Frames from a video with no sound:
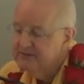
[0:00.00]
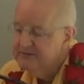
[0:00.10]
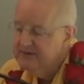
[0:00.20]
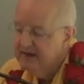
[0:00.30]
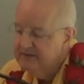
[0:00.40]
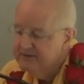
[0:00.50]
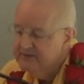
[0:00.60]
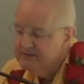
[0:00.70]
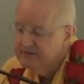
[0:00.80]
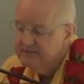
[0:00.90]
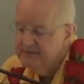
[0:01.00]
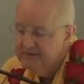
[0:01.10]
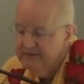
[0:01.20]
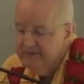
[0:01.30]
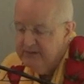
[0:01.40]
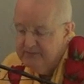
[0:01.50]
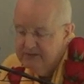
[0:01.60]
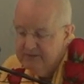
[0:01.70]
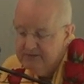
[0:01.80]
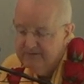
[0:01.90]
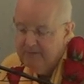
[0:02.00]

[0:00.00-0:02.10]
those challenges look pretty formidable.